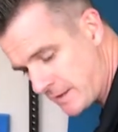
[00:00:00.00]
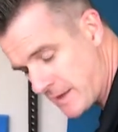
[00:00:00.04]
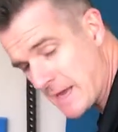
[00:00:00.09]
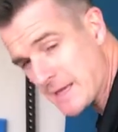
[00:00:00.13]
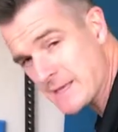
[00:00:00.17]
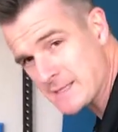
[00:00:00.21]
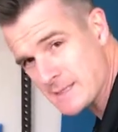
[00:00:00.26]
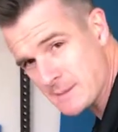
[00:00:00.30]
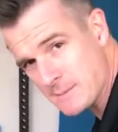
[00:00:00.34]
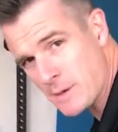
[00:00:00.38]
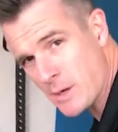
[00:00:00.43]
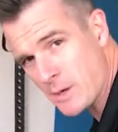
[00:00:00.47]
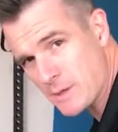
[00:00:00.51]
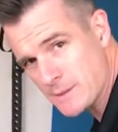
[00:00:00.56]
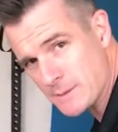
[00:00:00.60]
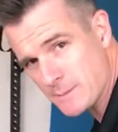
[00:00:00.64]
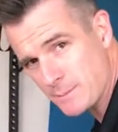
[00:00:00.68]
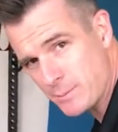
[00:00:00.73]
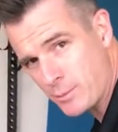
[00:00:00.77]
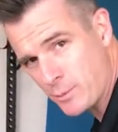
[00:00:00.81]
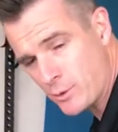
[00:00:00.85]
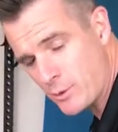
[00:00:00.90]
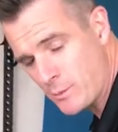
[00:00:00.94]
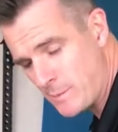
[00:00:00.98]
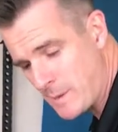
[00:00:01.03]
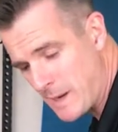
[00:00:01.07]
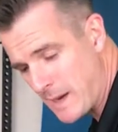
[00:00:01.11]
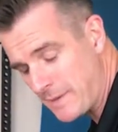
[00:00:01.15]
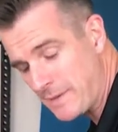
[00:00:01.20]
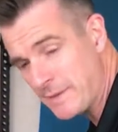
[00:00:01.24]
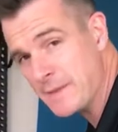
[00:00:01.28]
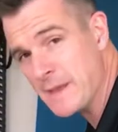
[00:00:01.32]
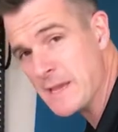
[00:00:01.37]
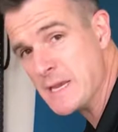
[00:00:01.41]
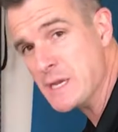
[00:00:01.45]
that's the most important
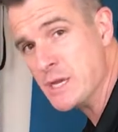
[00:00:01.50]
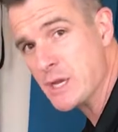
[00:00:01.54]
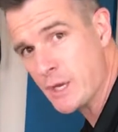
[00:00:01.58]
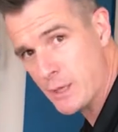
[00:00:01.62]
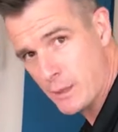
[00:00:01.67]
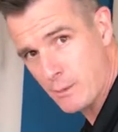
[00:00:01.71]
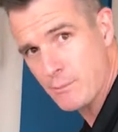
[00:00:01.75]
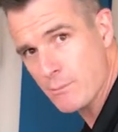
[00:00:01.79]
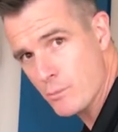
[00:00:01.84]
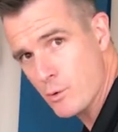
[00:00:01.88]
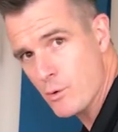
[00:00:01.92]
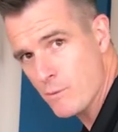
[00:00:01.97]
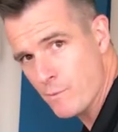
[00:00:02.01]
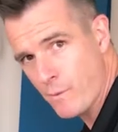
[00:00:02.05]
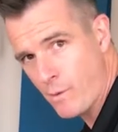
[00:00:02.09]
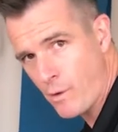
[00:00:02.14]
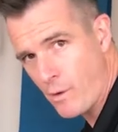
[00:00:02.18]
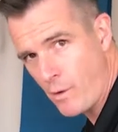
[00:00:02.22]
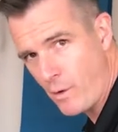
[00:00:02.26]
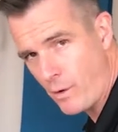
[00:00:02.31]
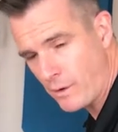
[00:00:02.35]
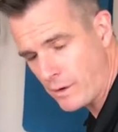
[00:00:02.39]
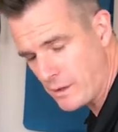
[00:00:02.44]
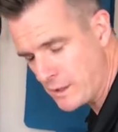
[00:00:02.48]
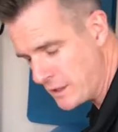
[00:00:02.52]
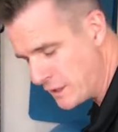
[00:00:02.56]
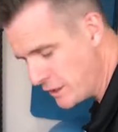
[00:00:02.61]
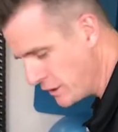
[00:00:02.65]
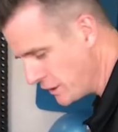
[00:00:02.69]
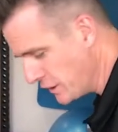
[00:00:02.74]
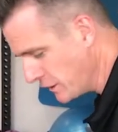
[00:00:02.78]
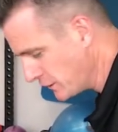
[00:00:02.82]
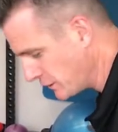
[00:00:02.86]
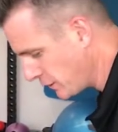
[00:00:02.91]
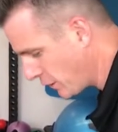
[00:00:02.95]
part, then you can move on.
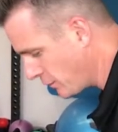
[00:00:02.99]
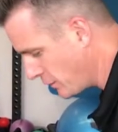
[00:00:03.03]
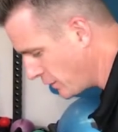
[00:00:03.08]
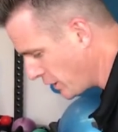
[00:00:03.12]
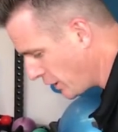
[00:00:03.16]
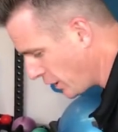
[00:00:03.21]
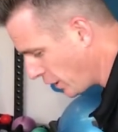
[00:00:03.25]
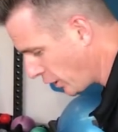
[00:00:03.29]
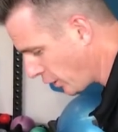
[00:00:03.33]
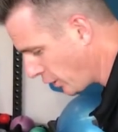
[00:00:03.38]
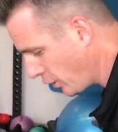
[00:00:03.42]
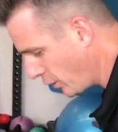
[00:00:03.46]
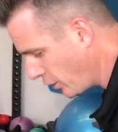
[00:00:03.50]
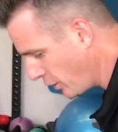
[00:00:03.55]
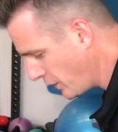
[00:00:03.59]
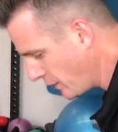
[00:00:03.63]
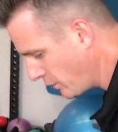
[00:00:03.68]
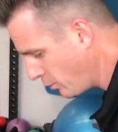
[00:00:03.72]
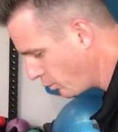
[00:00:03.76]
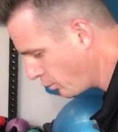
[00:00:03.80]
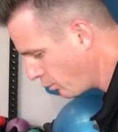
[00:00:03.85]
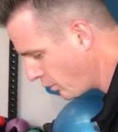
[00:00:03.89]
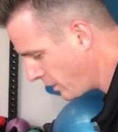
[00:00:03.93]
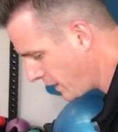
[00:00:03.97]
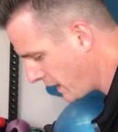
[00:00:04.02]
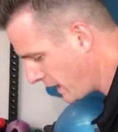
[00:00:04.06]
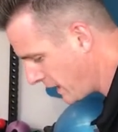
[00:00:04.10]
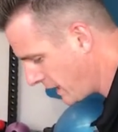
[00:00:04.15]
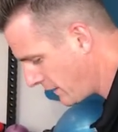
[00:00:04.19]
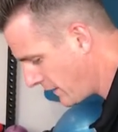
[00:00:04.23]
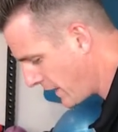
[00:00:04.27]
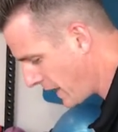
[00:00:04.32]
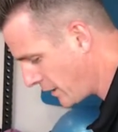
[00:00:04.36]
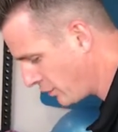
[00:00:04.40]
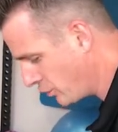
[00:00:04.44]
So learning
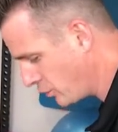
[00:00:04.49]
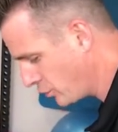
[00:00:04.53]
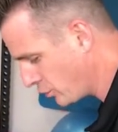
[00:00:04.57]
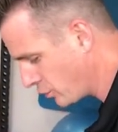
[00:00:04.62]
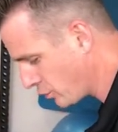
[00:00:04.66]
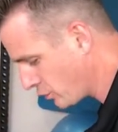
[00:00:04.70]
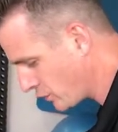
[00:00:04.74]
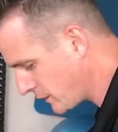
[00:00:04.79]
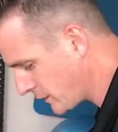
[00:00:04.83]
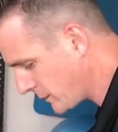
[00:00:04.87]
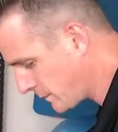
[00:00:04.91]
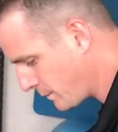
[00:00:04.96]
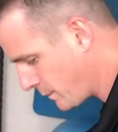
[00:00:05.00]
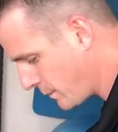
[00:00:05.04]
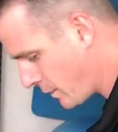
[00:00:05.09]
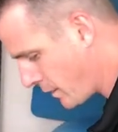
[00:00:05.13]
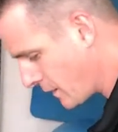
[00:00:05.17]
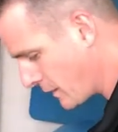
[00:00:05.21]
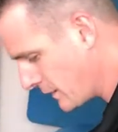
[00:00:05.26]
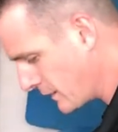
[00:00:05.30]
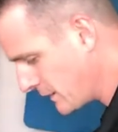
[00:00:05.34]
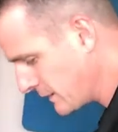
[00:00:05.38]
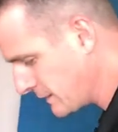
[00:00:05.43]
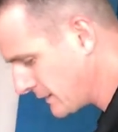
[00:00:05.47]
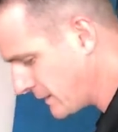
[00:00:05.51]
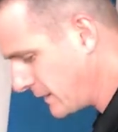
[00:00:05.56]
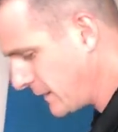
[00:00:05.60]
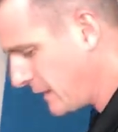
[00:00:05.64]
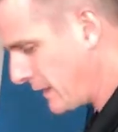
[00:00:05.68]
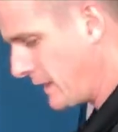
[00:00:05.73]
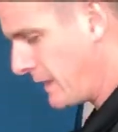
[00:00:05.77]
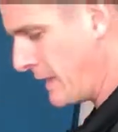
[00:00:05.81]
where that neutral spine is